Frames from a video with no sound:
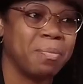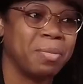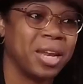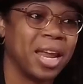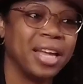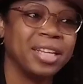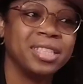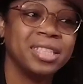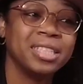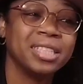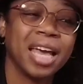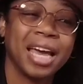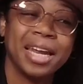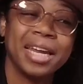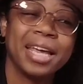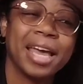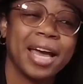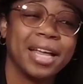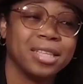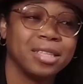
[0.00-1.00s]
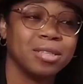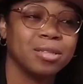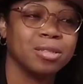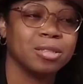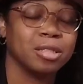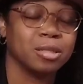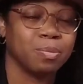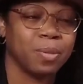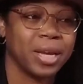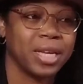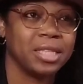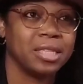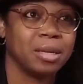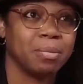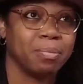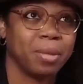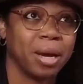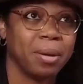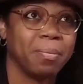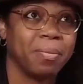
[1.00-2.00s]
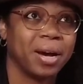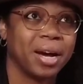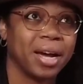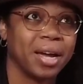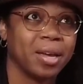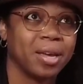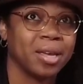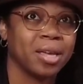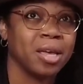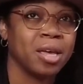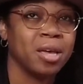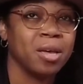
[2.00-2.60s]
And I just kind of got to a space in my mind